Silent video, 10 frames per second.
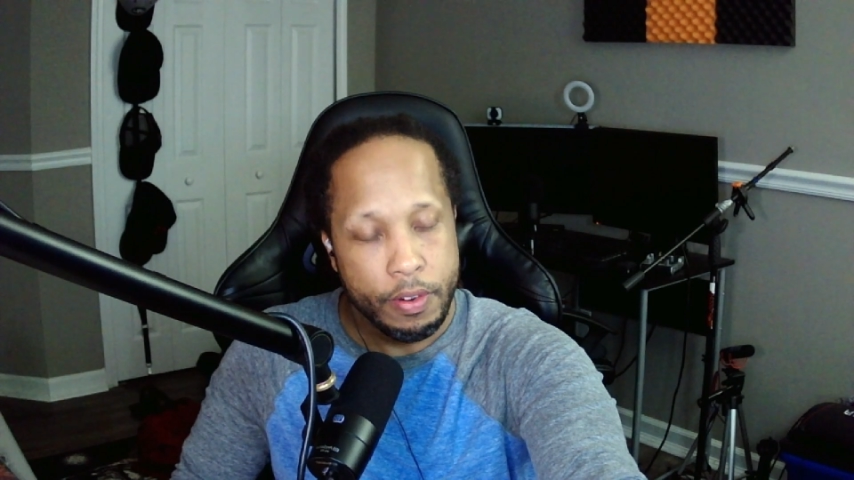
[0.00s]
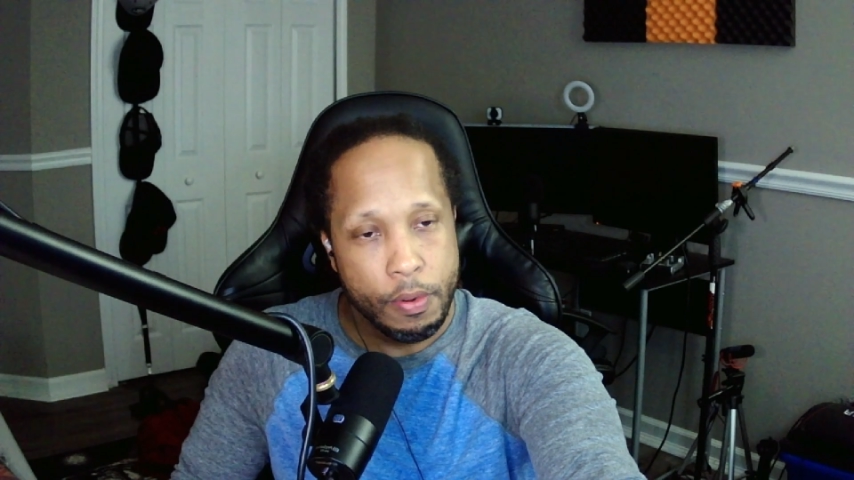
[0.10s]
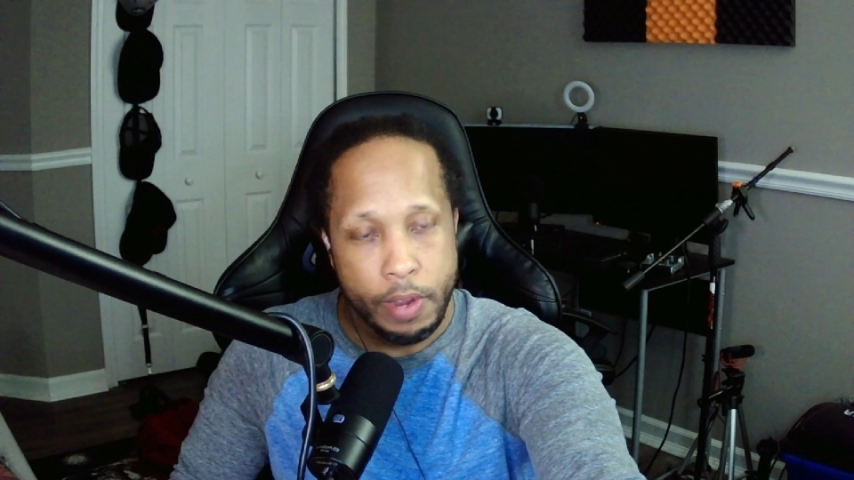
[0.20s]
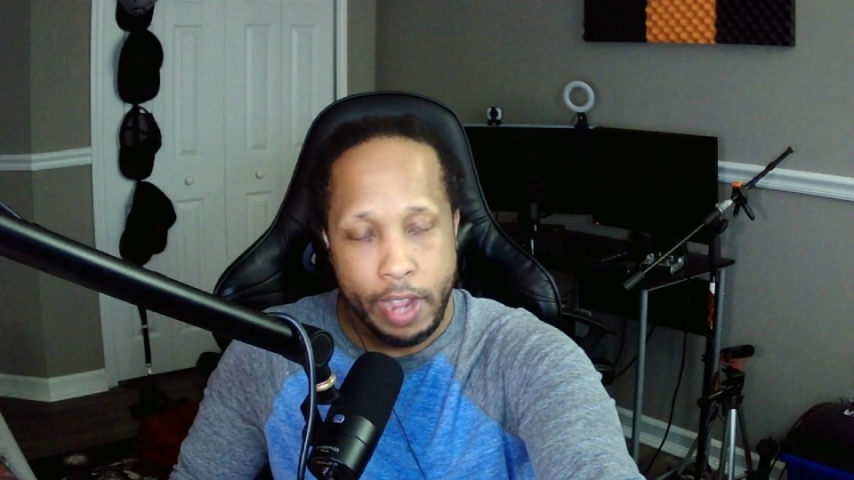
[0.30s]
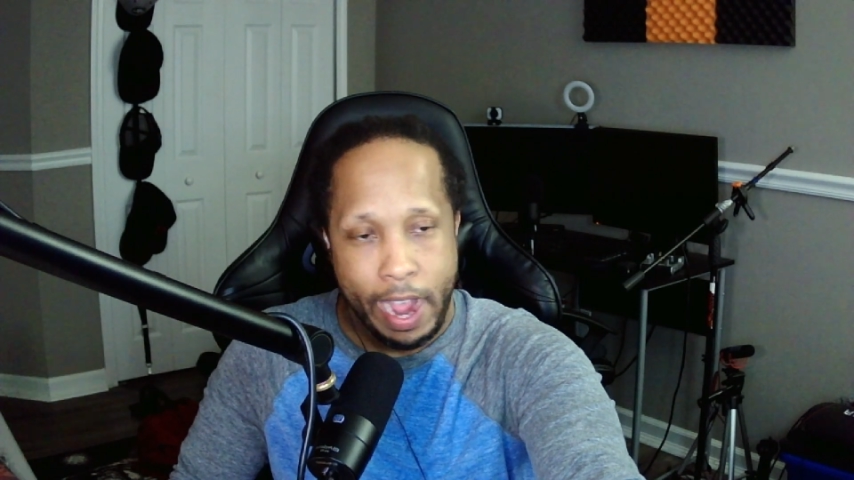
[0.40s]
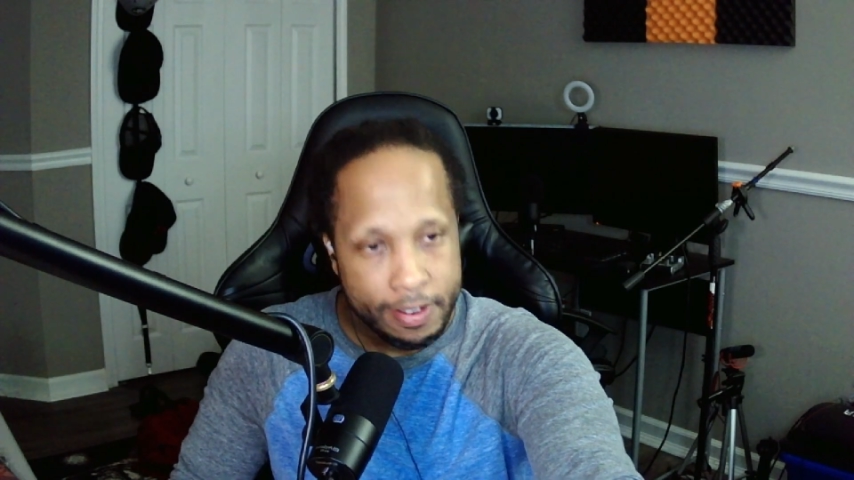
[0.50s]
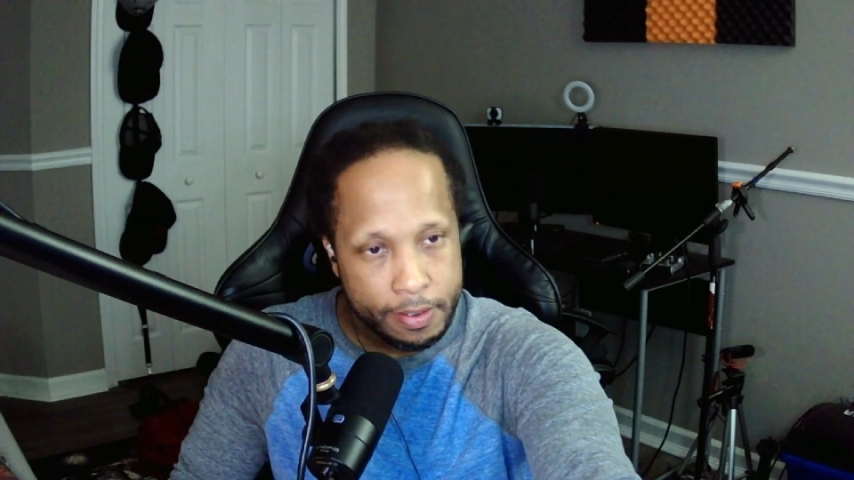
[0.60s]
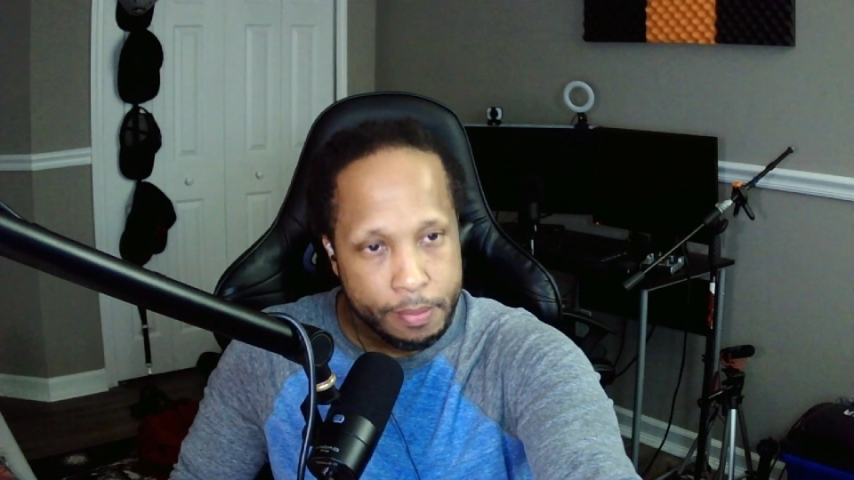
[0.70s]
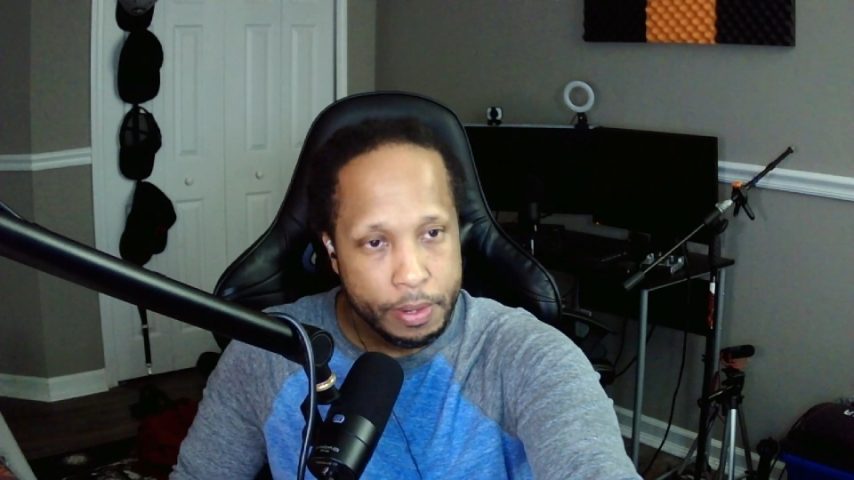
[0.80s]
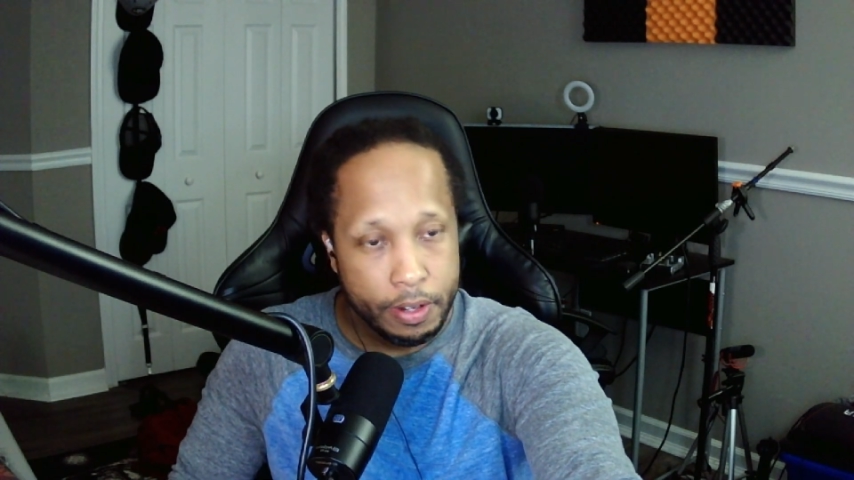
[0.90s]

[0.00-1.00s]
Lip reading: or has to be.